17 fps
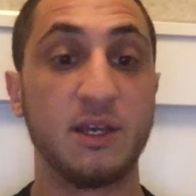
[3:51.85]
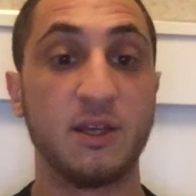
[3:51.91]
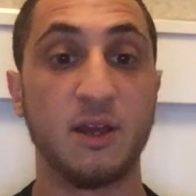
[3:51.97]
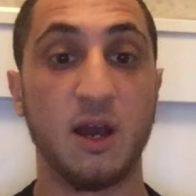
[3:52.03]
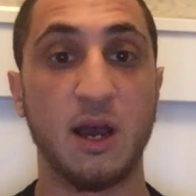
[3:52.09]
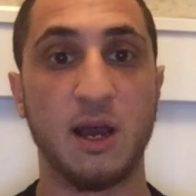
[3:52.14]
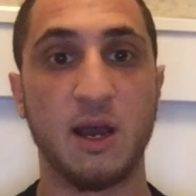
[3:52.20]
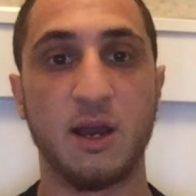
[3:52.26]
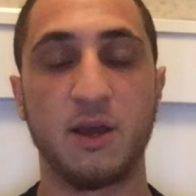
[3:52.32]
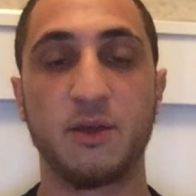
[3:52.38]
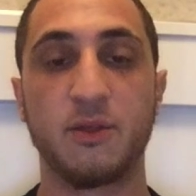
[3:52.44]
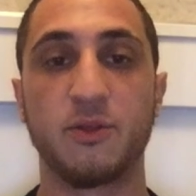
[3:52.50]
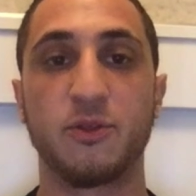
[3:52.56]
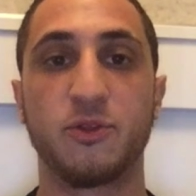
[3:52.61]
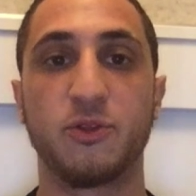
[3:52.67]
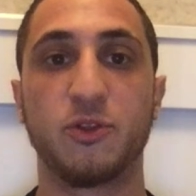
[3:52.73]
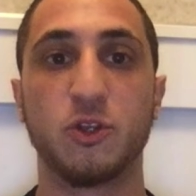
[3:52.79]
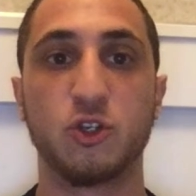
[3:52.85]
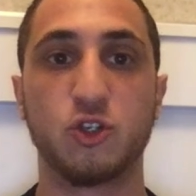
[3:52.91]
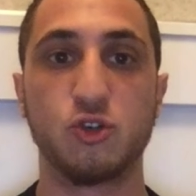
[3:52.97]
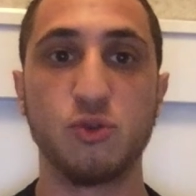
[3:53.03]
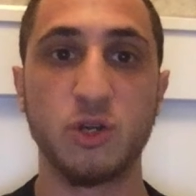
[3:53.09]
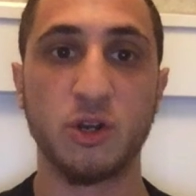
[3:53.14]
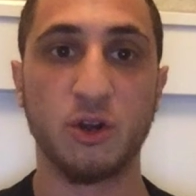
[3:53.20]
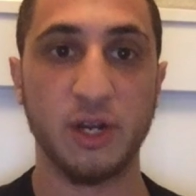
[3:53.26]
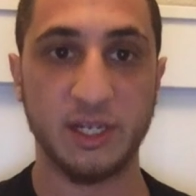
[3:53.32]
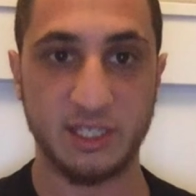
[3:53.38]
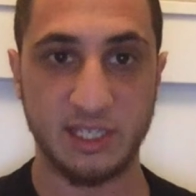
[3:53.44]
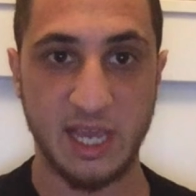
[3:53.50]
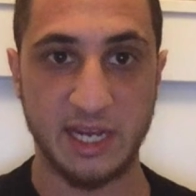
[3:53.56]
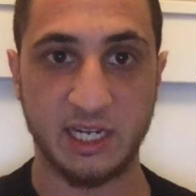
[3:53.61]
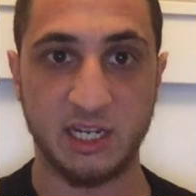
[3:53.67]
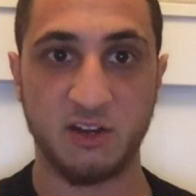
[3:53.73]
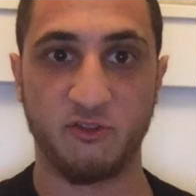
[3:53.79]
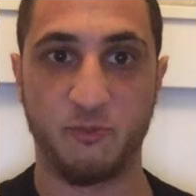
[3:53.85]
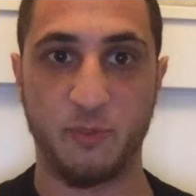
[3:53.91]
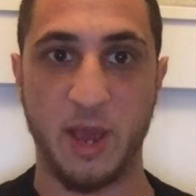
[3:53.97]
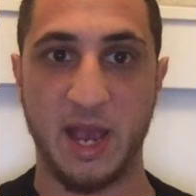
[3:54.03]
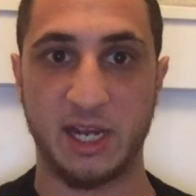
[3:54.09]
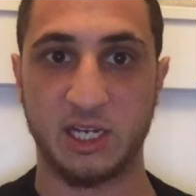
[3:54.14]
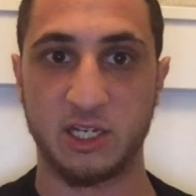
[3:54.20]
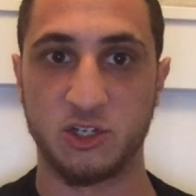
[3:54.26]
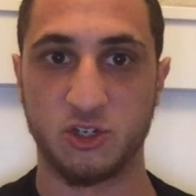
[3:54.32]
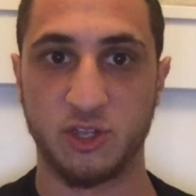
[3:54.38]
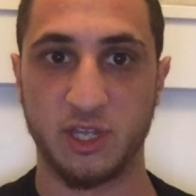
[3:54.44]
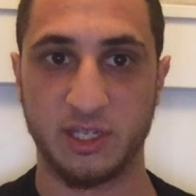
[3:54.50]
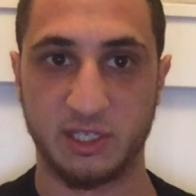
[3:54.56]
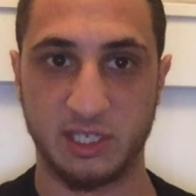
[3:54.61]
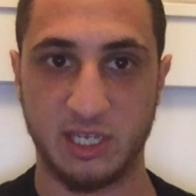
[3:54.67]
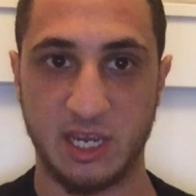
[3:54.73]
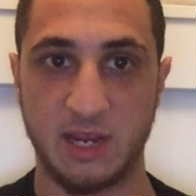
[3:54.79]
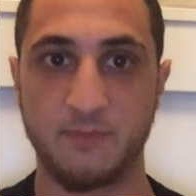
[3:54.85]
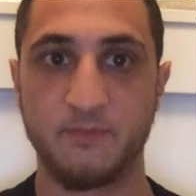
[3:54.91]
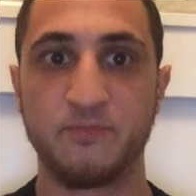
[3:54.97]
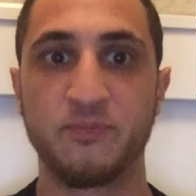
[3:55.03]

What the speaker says: The junior executive package, let's say,